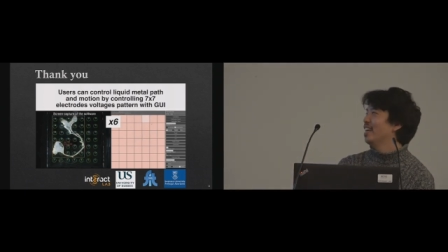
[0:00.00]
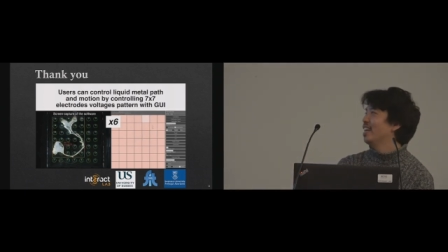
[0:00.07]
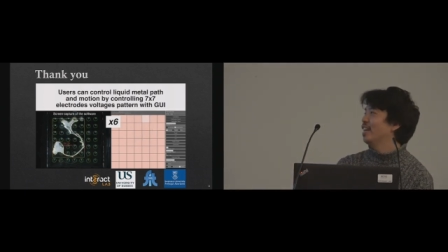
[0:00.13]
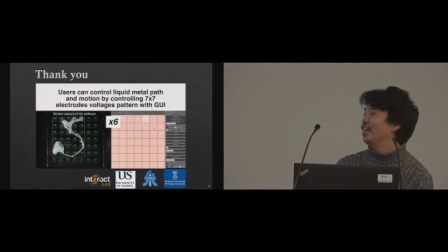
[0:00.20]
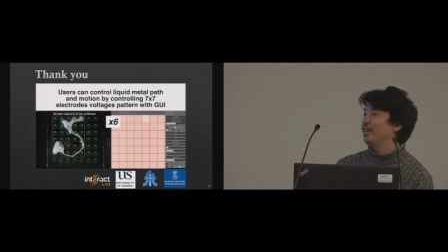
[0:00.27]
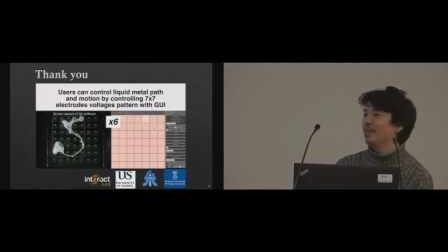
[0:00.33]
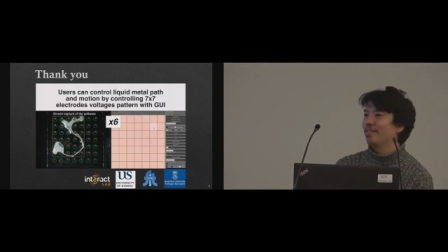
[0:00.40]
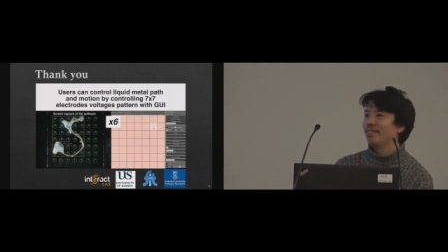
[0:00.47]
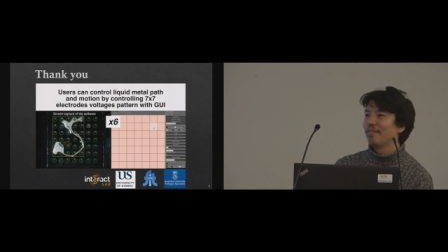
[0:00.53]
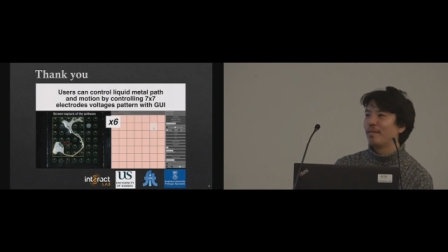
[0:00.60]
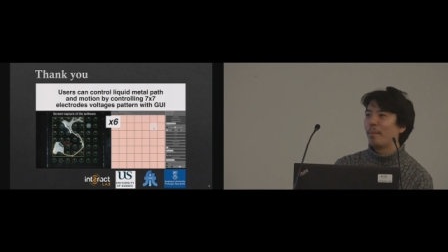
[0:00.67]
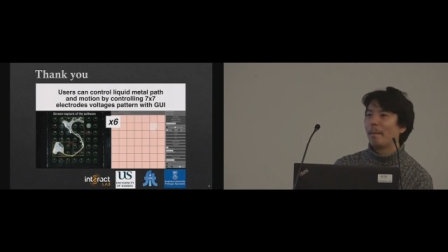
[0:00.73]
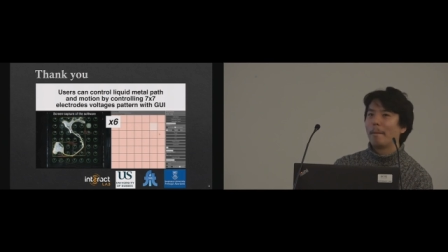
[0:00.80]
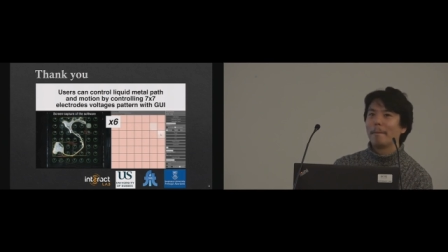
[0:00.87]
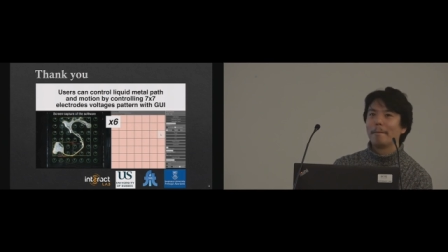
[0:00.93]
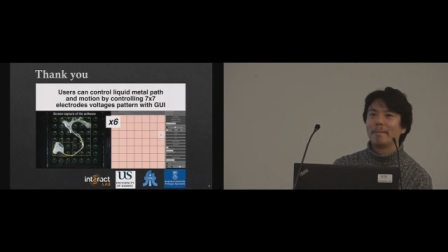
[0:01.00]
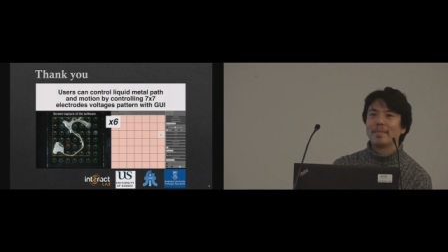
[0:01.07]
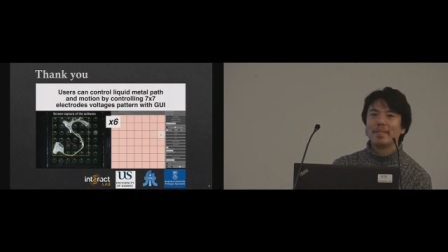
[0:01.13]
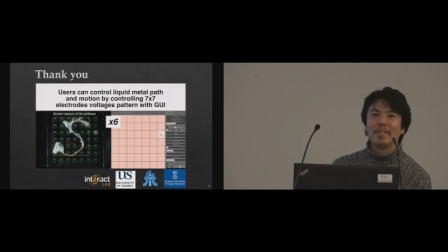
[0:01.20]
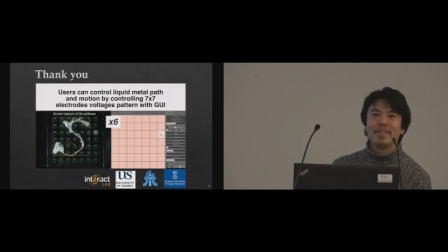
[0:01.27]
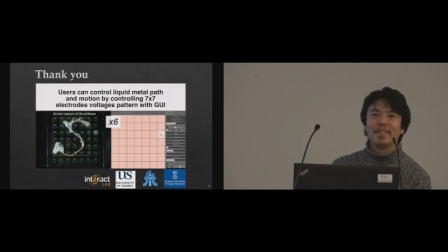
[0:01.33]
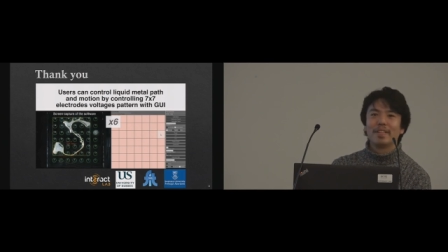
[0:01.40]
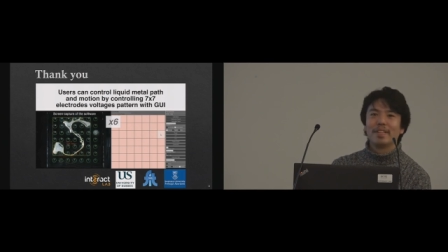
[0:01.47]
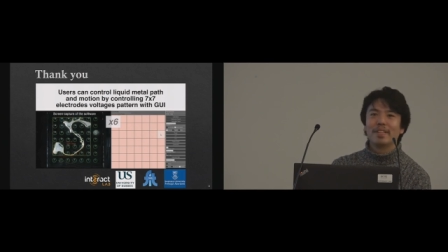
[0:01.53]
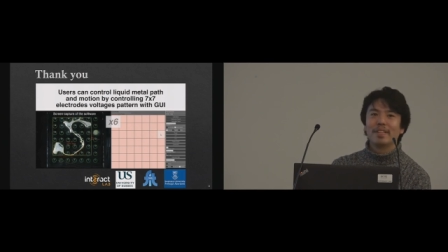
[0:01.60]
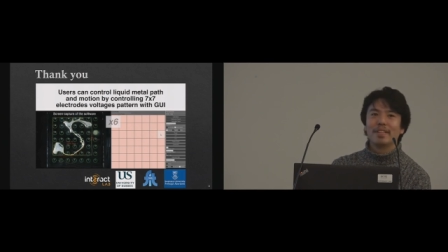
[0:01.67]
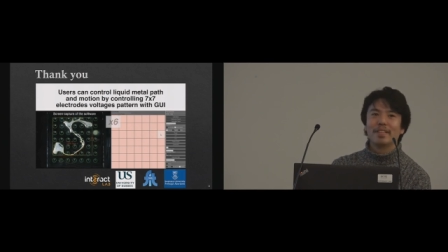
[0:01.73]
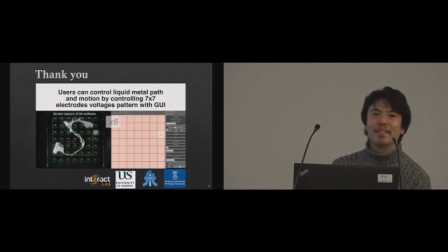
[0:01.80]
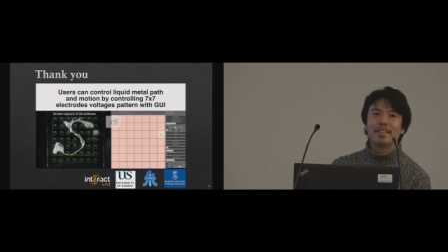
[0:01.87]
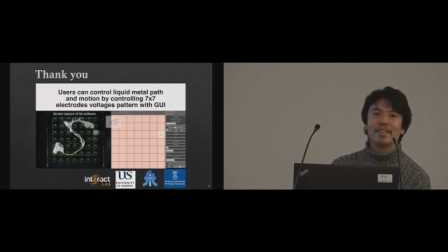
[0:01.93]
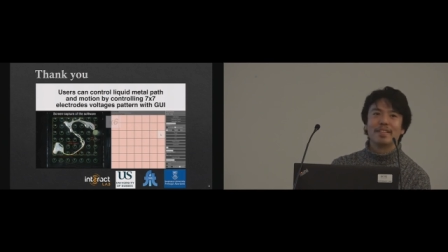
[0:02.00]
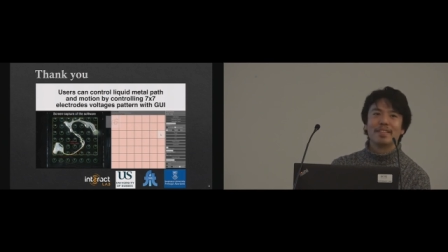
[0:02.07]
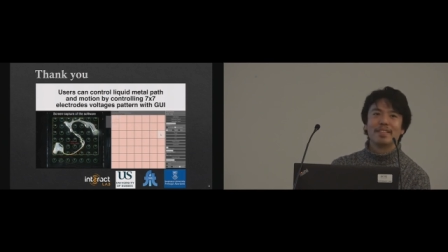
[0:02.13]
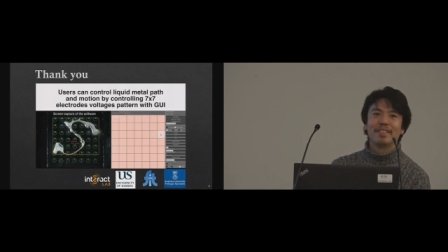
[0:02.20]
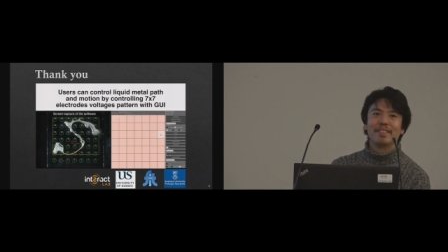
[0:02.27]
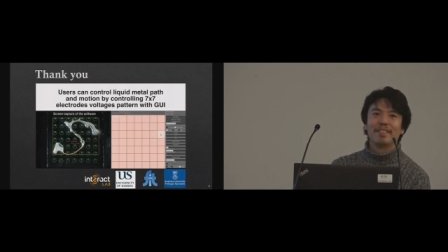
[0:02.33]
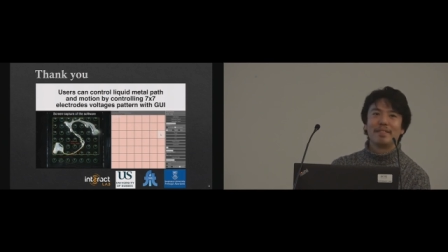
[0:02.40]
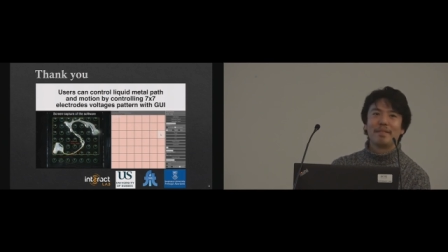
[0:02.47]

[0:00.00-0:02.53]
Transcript: anybody want to ask a question in the back?